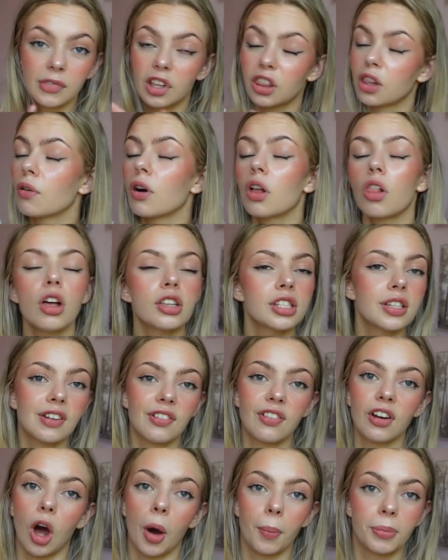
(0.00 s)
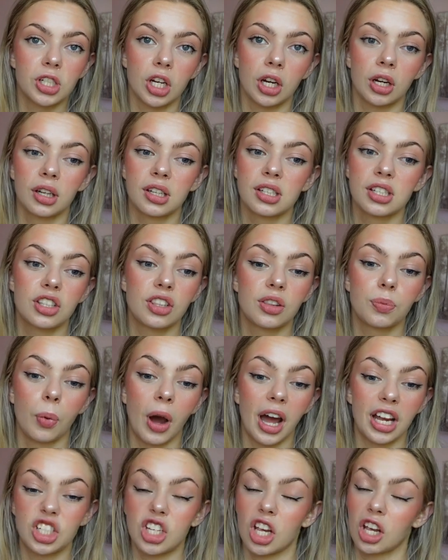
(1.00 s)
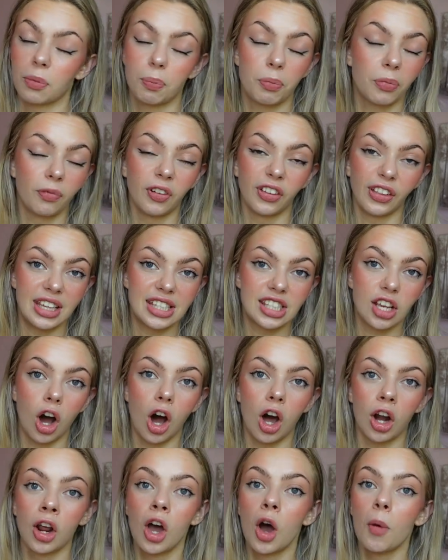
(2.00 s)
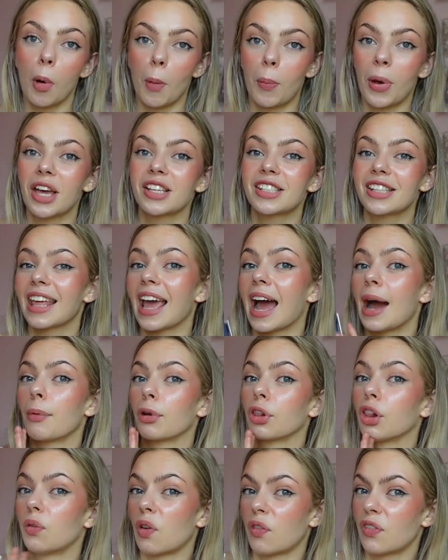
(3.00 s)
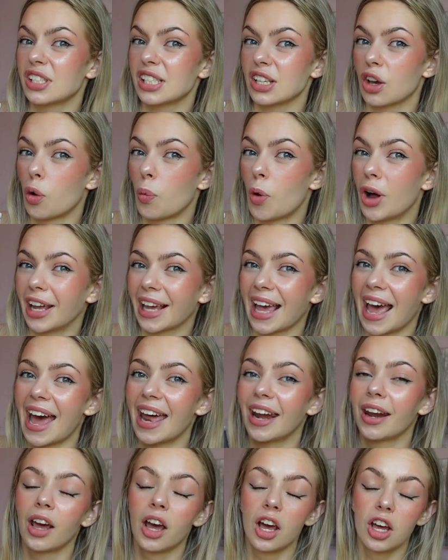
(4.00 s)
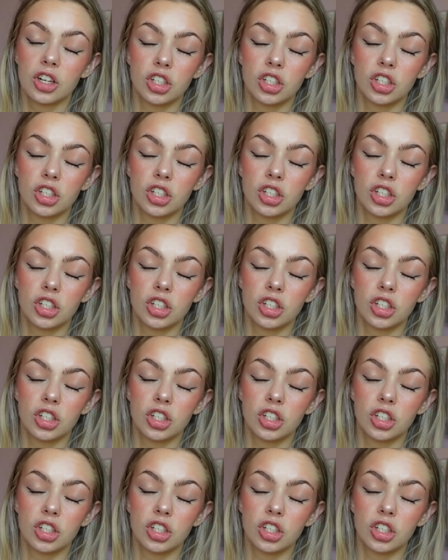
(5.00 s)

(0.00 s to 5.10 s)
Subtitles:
There are lots of different options where she could release it on, but personally I would love a physical one again,